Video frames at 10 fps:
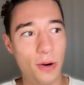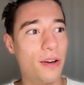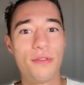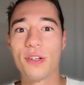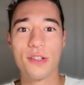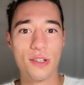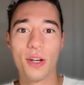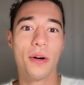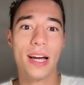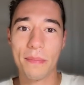If you just
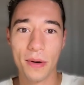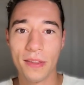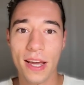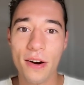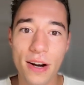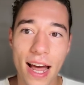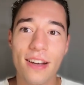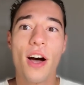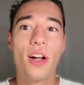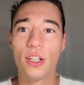look up on the internet
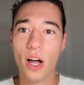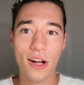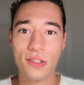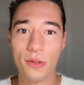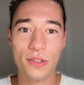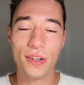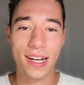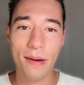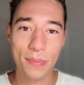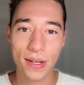lawsuits for
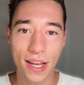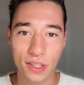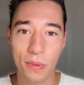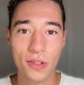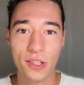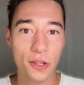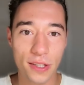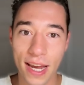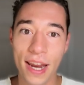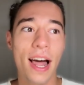company exposing your
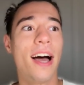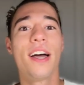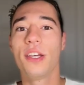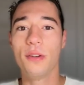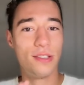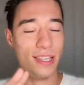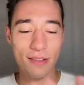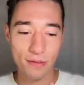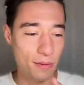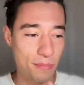data, you see
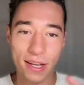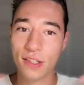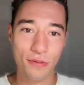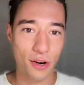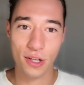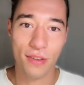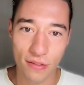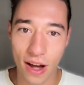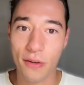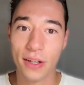the biggest Fortune
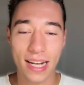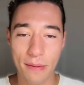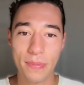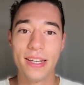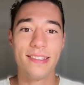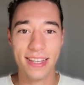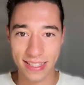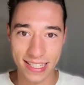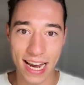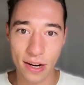500 companies
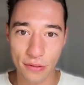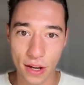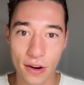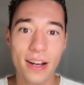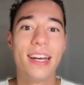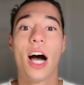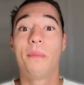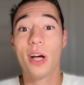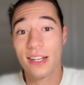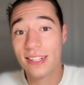inside of there. Now, I'm
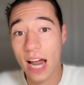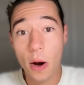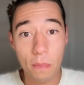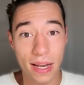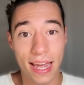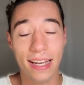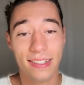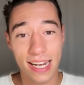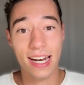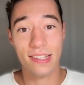not downplaying
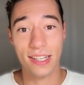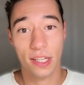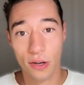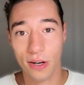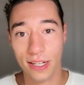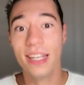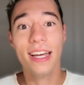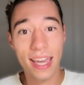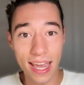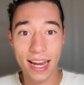data security,
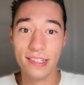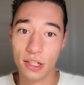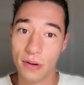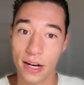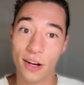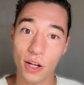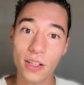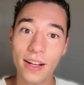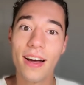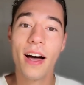it is critical,
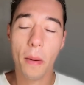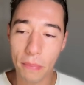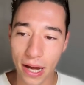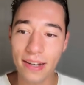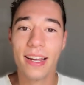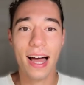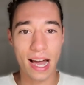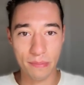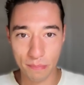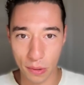but
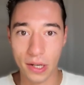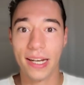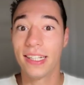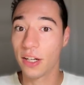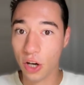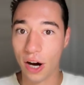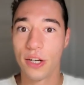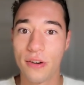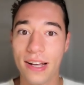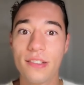I'm putting it in
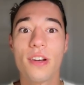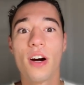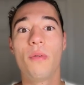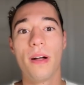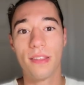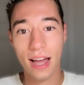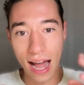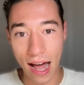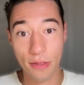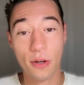contrast with
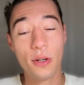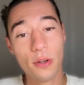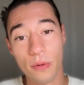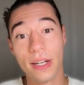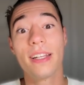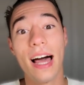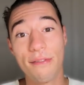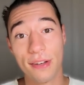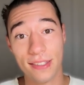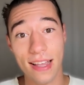other real life
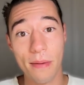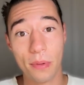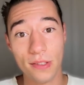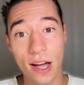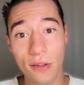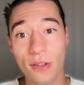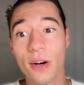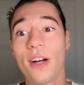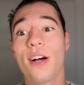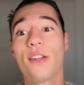examples out there.
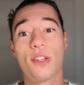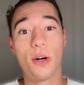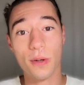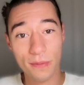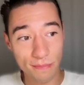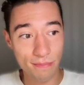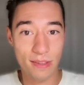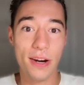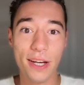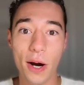So, there
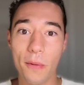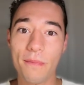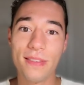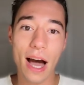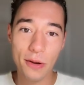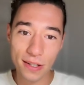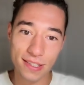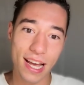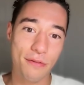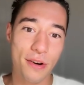you go. Now you
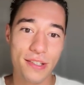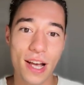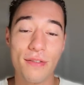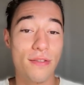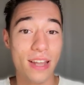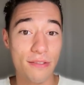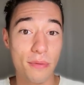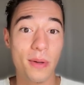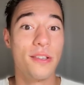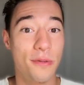decide for yourself if
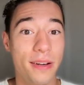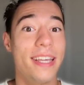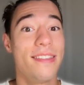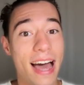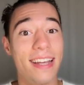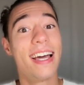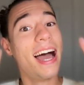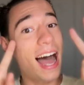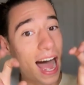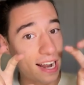Lovable is really that
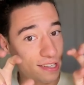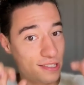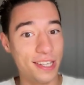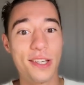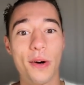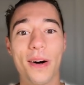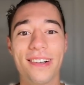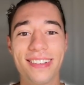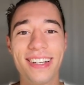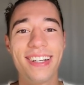unsecure.
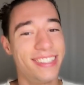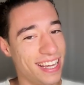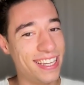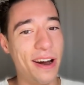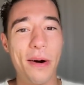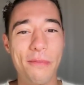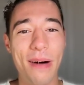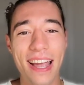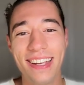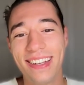Take care. Bye.